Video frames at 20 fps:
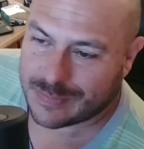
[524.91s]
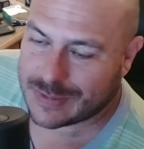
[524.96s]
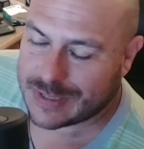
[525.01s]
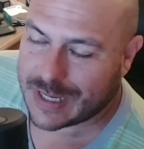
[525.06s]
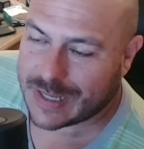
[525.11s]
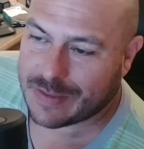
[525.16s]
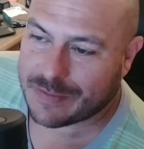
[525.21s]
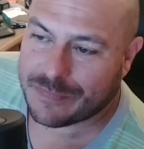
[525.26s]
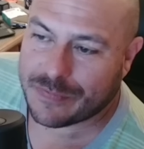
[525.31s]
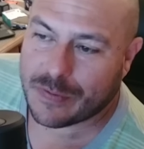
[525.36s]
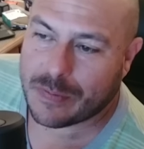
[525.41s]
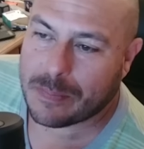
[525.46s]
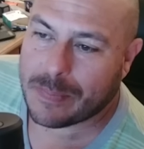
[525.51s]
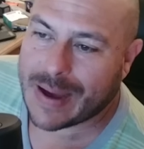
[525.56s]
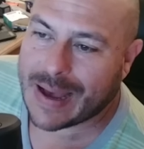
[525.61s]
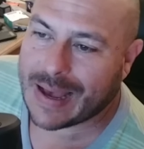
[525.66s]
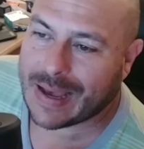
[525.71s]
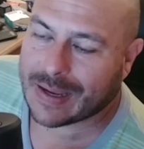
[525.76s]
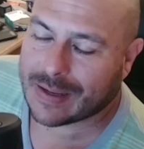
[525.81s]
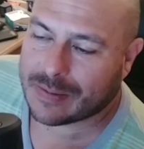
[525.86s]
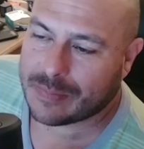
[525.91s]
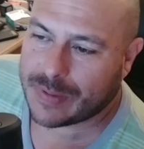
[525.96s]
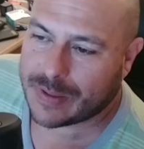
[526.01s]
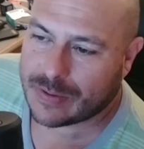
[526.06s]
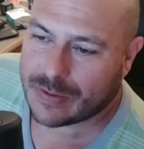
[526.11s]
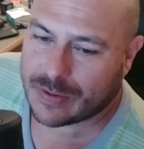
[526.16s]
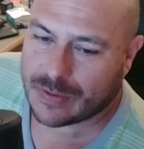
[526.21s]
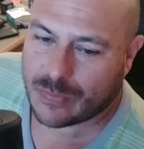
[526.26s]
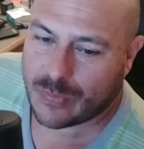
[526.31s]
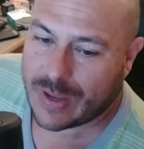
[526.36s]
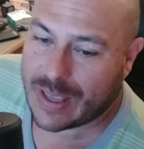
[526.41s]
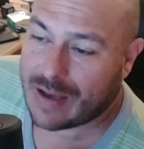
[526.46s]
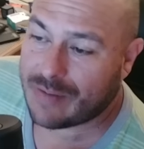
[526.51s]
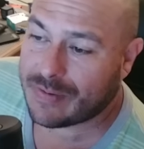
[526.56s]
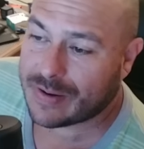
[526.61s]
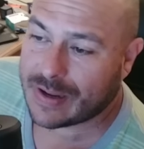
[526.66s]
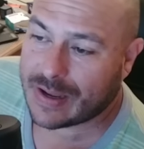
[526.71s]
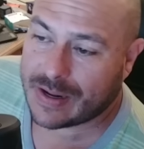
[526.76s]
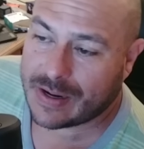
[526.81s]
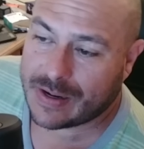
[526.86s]
take the phone back because we
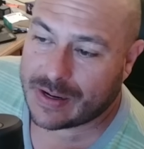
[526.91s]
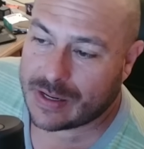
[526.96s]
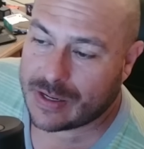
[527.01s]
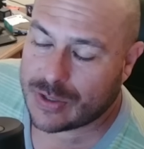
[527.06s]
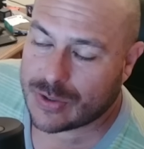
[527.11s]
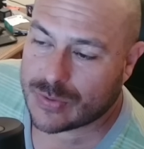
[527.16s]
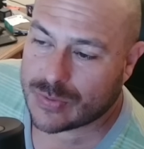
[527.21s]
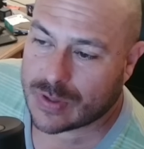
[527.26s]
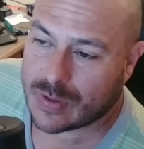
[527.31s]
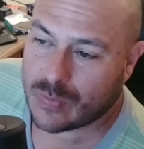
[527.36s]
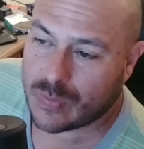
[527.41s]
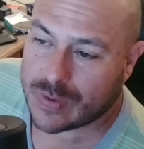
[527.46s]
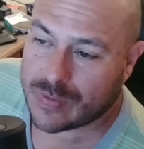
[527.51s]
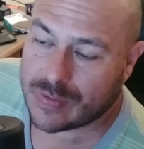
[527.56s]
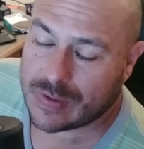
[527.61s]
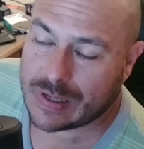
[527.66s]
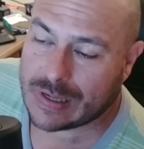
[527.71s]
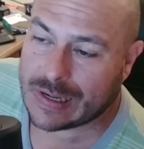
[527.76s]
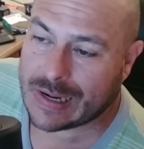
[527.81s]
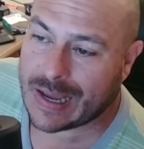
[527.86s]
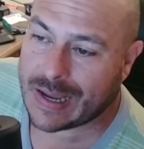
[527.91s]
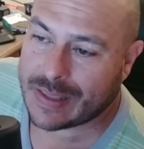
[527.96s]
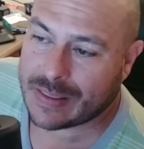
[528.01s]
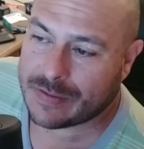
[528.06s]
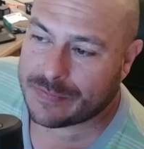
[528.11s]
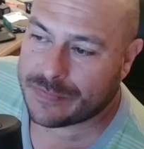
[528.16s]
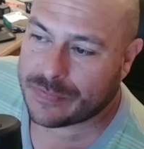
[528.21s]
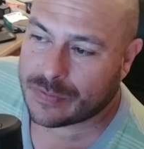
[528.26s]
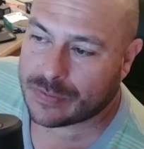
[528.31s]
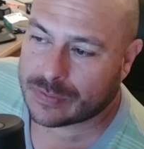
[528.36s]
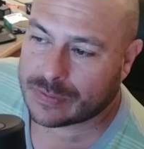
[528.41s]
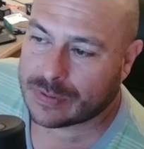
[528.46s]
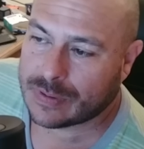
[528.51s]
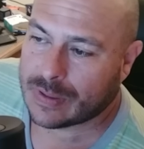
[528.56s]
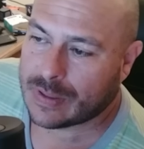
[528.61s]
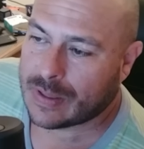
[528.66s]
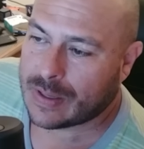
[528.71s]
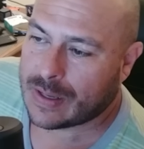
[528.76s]
haven't had any issue and we really like the phone.